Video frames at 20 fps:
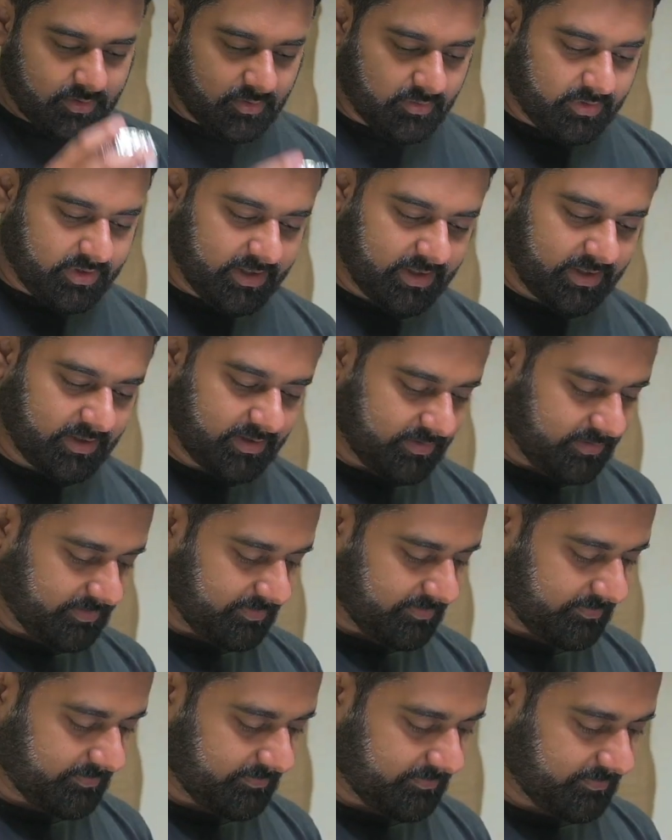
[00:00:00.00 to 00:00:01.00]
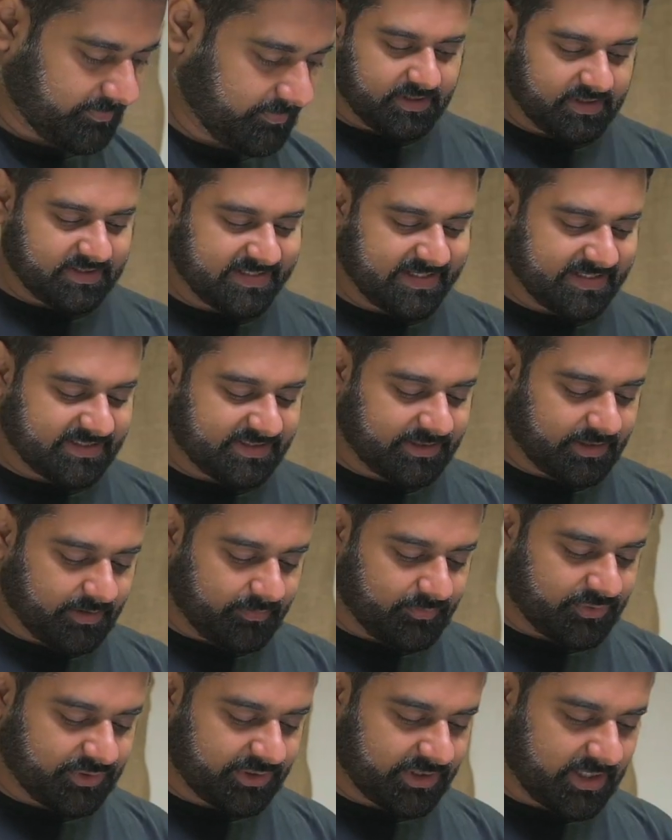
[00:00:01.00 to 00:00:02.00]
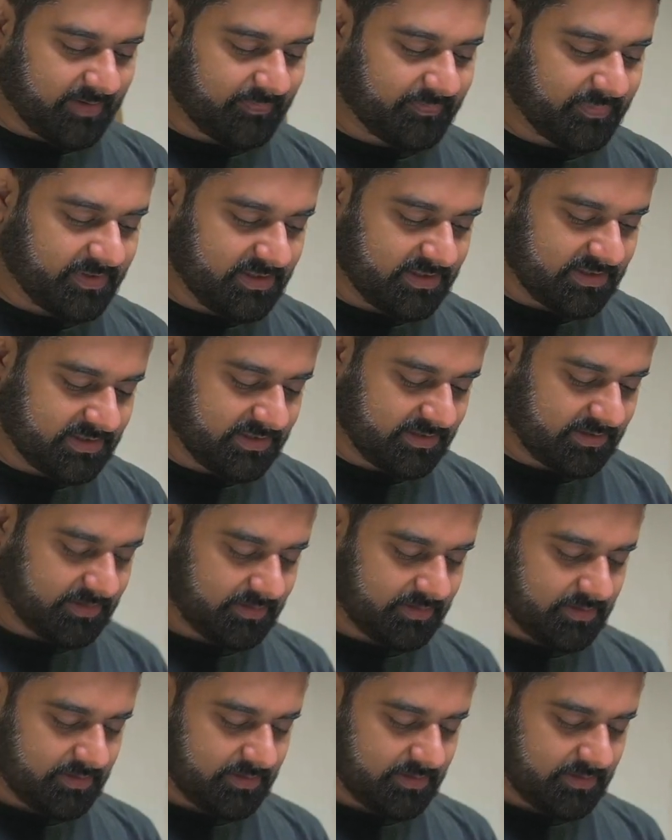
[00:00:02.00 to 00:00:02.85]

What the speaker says: Okay, this has some sharpness,